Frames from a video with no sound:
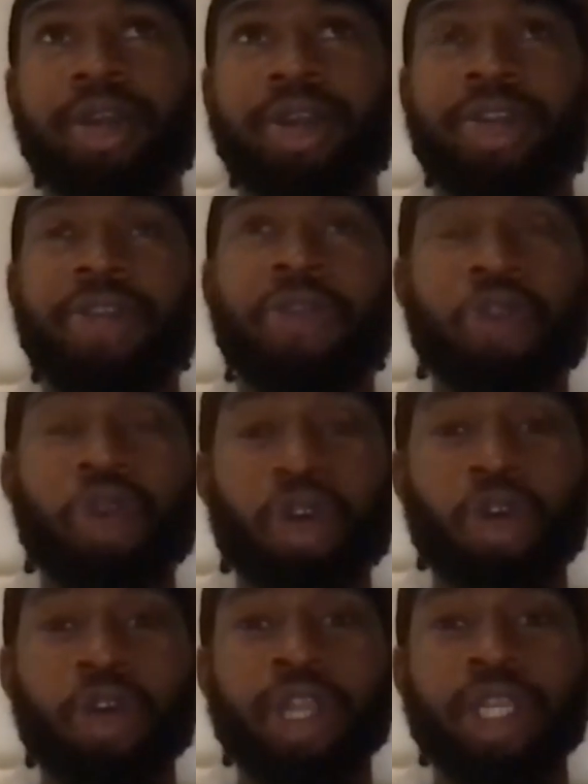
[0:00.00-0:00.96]
the
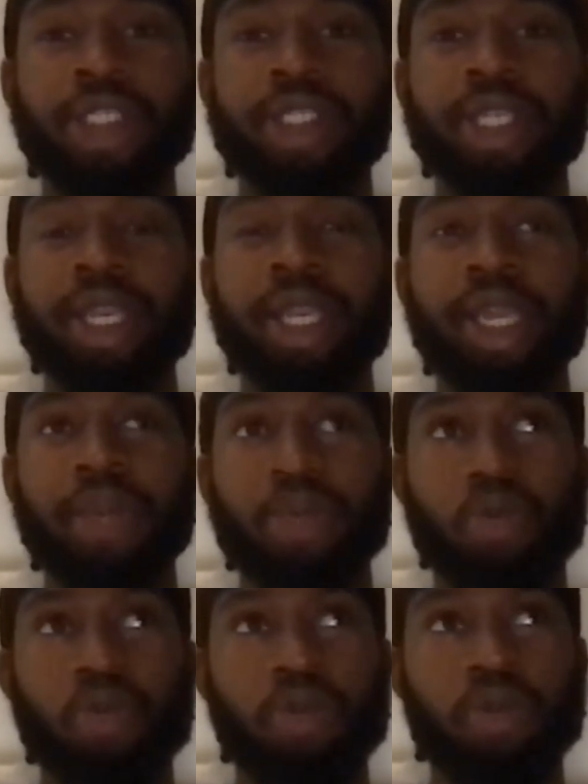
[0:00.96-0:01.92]
four is the
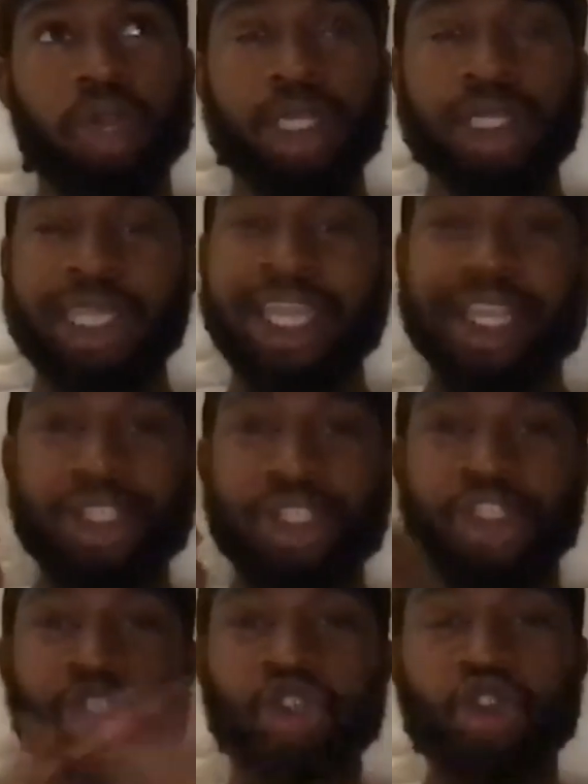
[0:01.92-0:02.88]
label, it's the
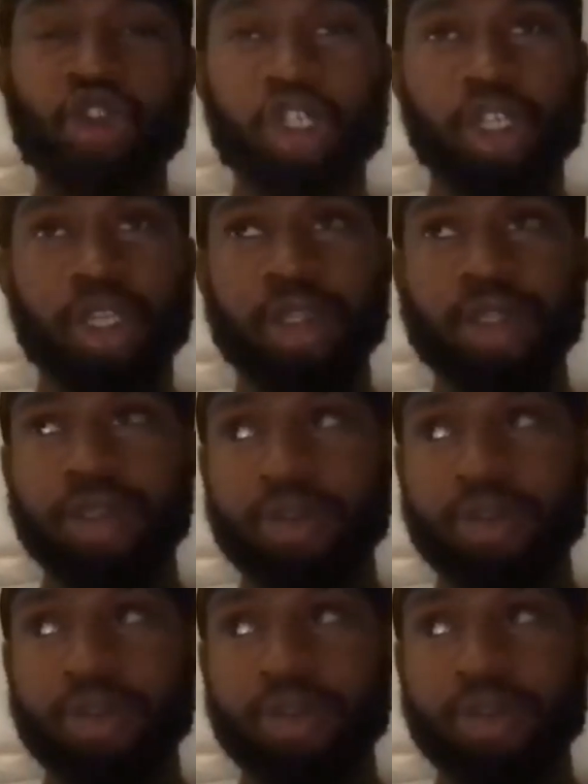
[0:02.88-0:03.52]
institution,